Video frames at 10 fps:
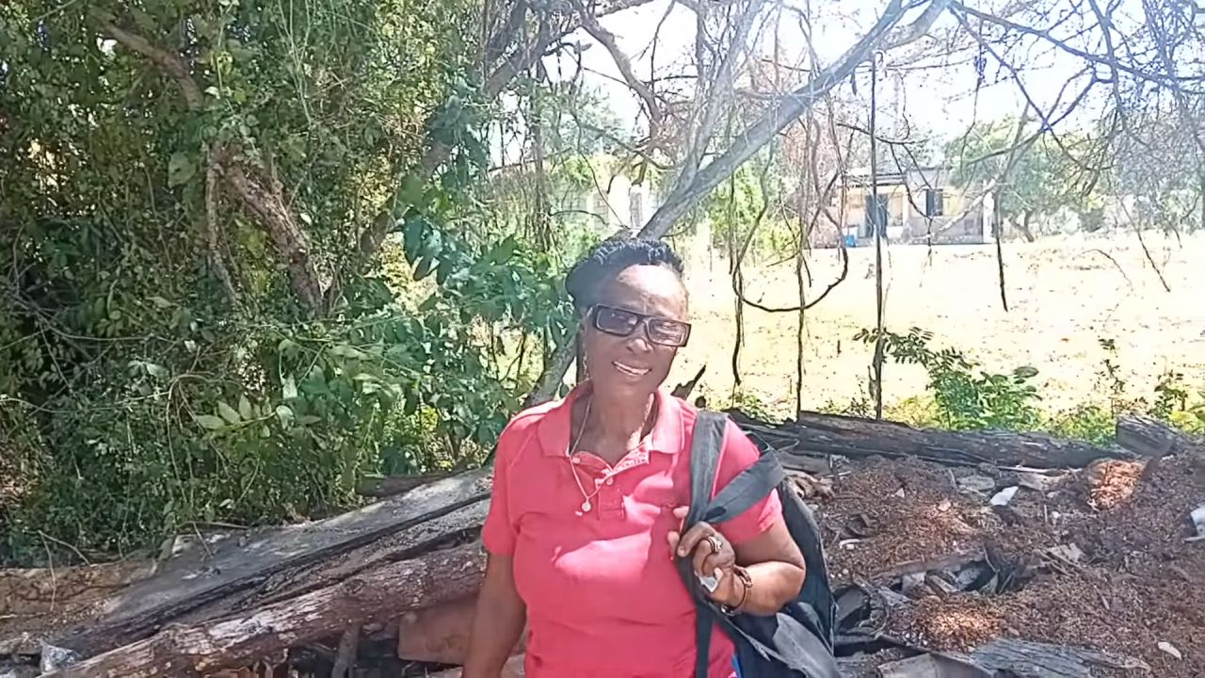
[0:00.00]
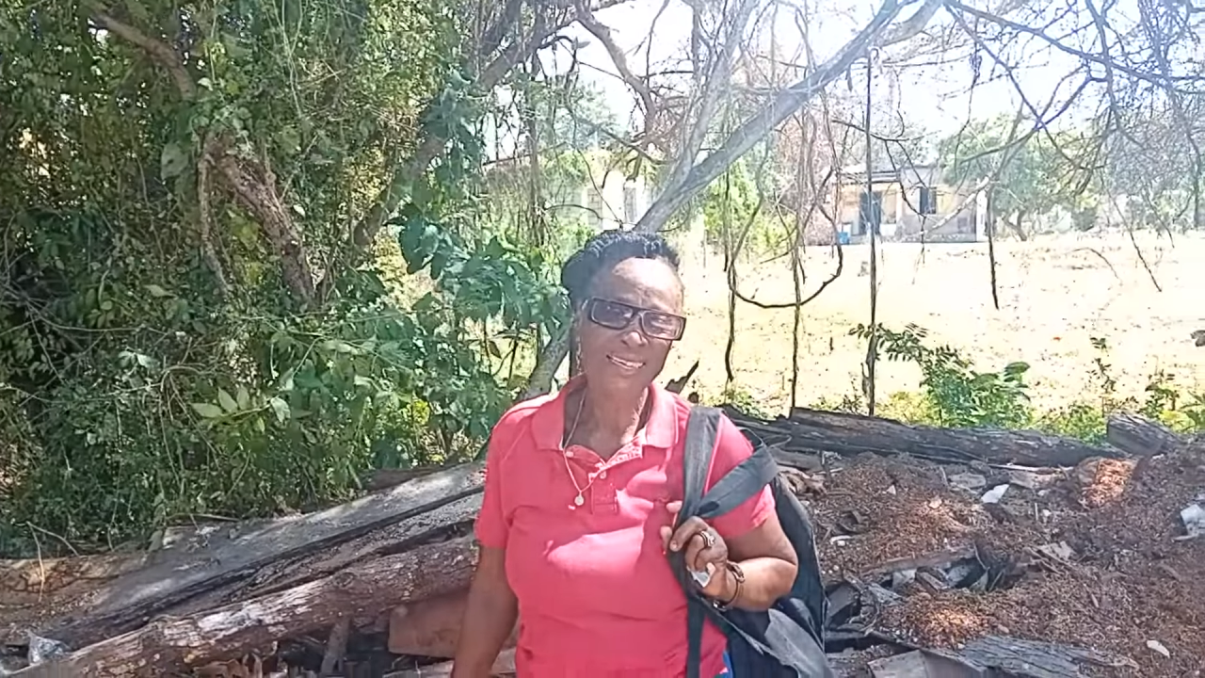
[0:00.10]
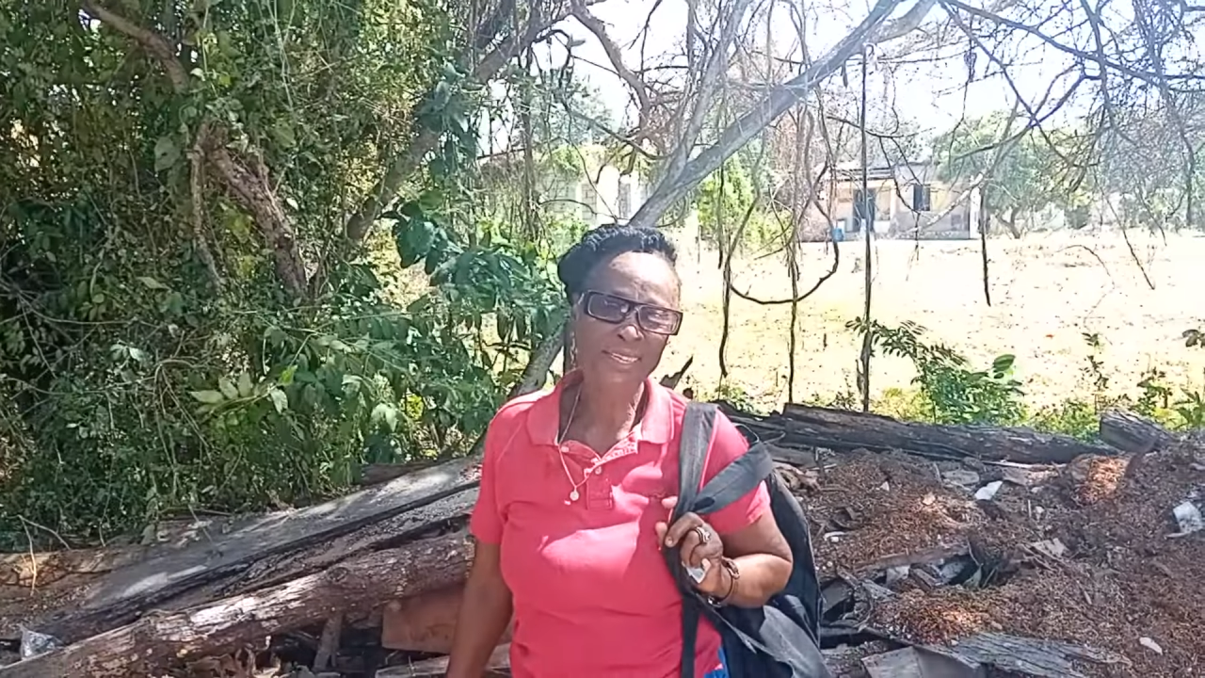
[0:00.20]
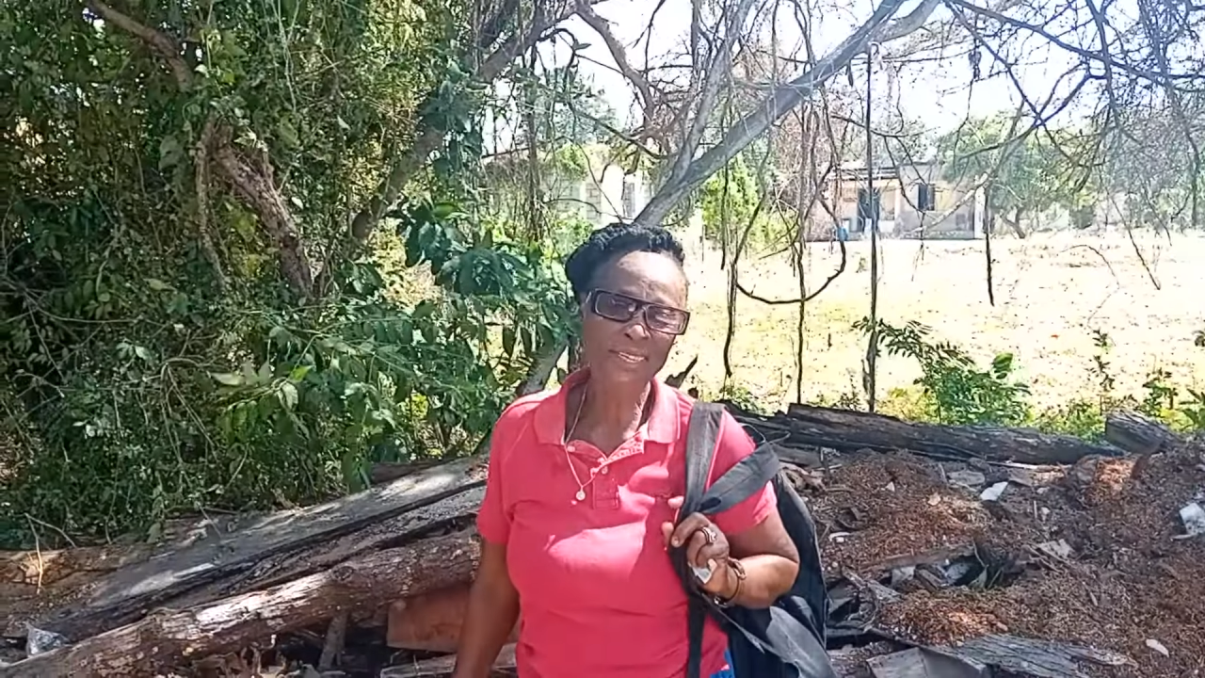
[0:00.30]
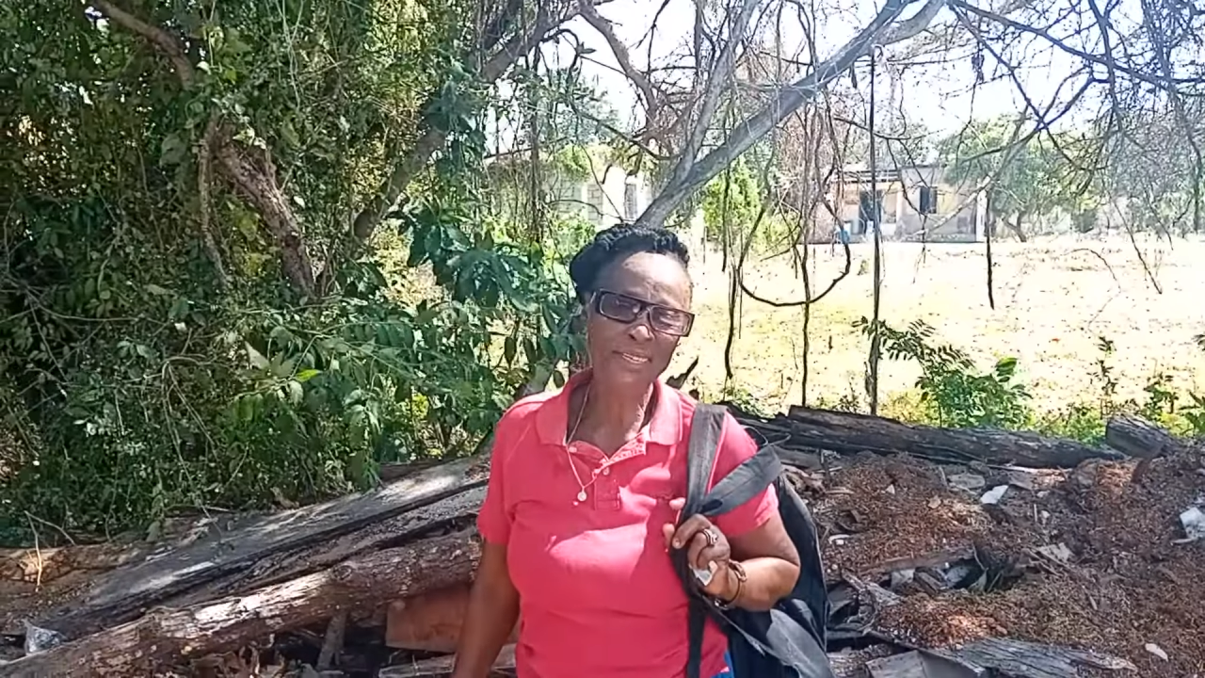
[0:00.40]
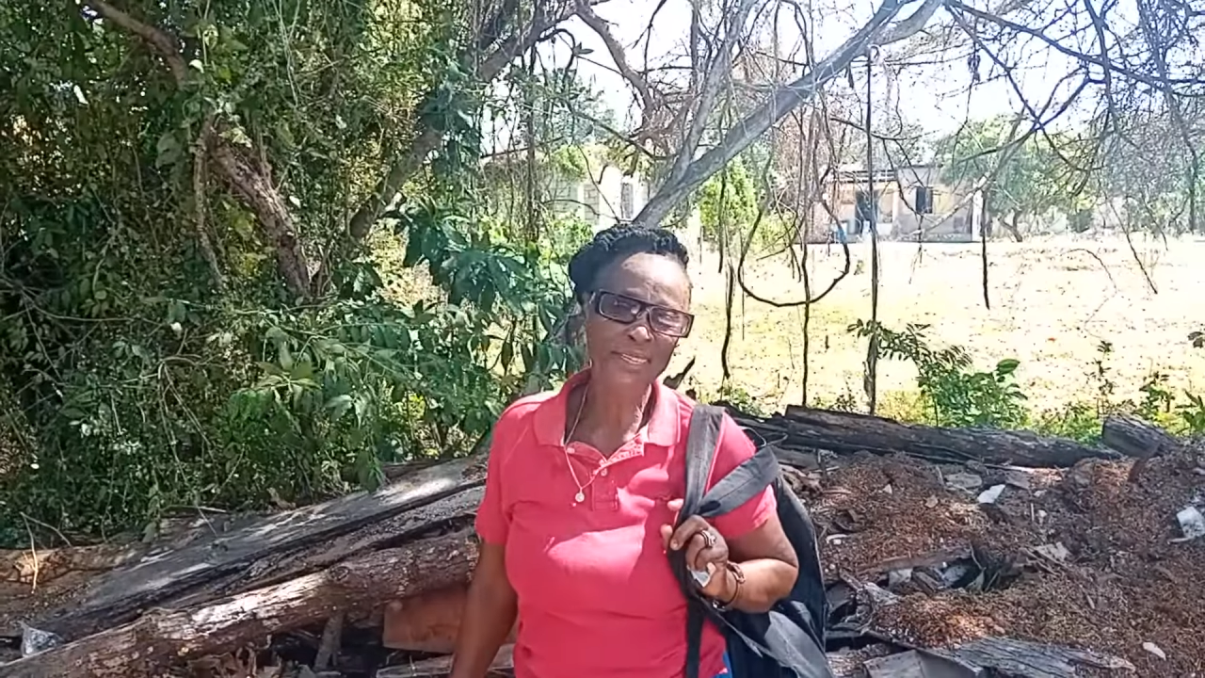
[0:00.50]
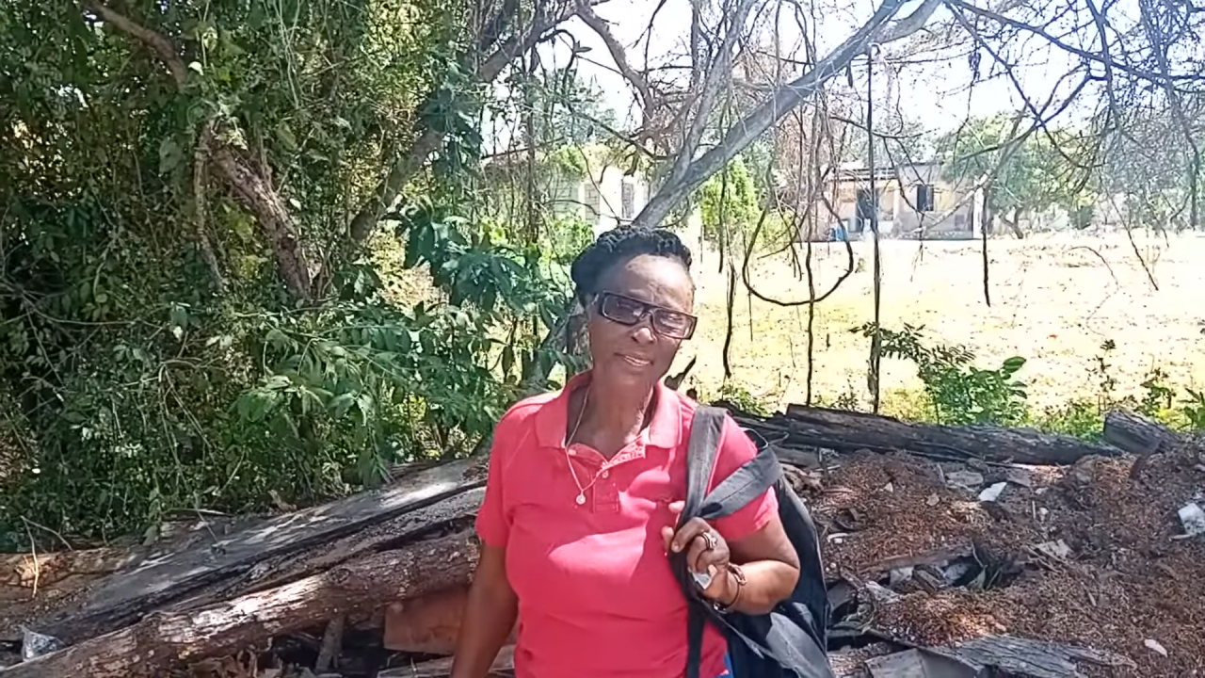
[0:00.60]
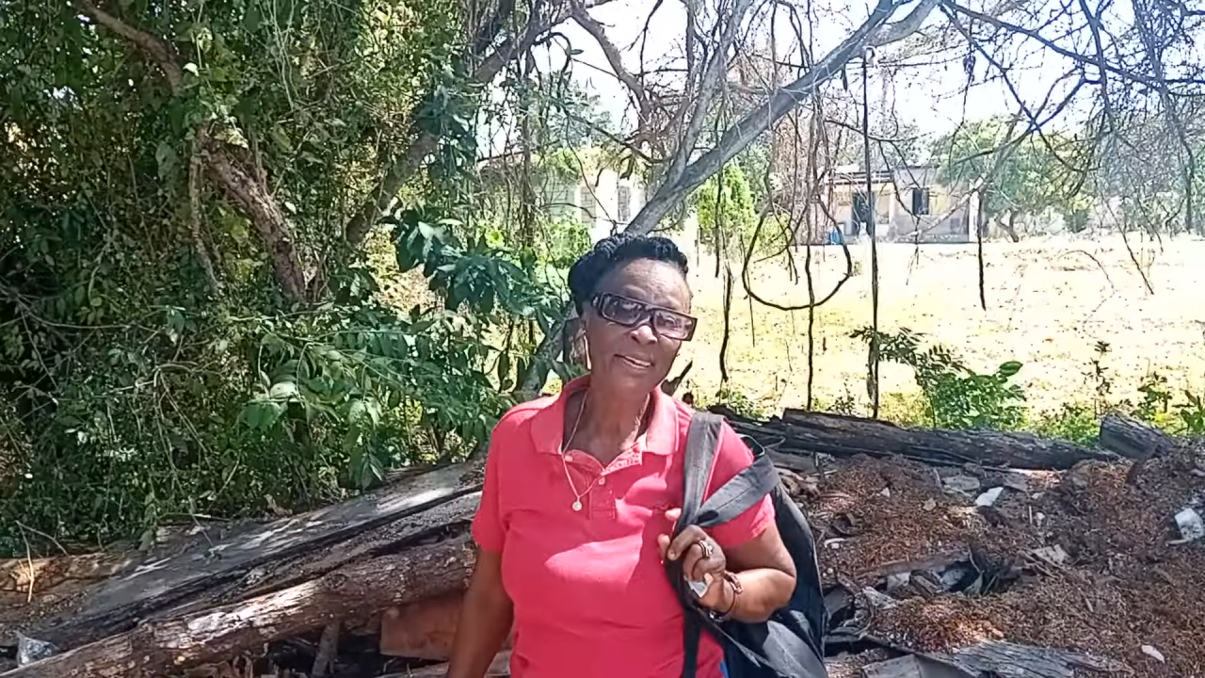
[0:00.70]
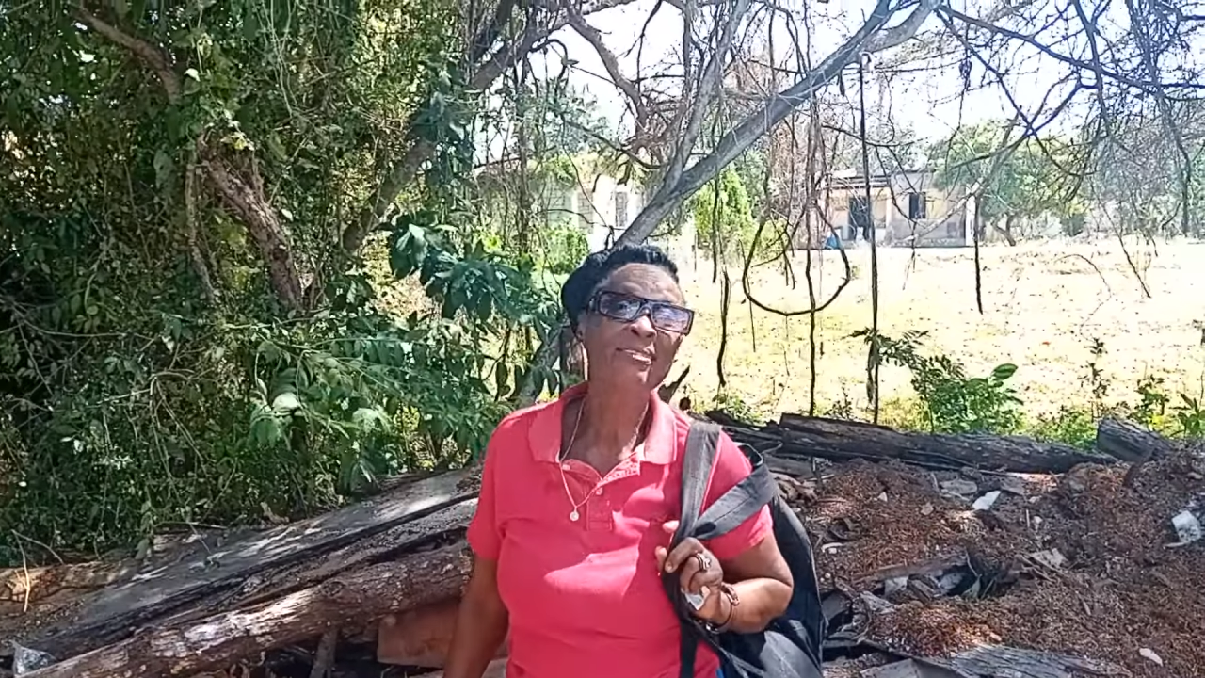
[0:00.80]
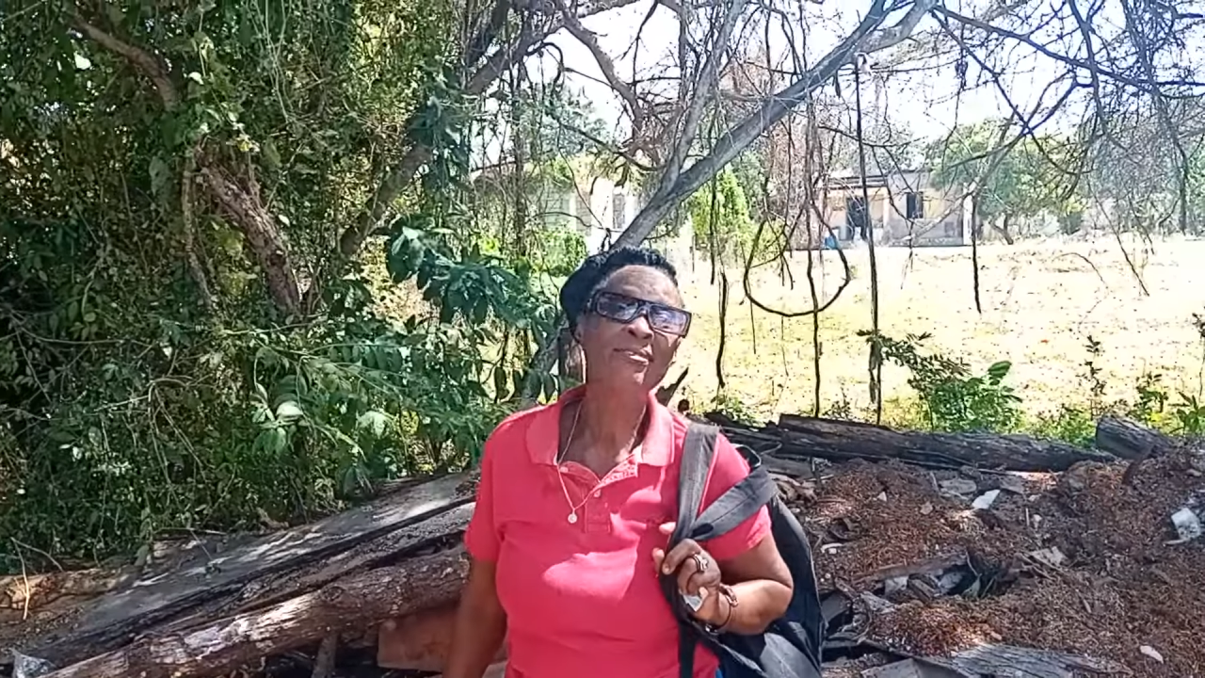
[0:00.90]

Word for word: Yeah. Sister,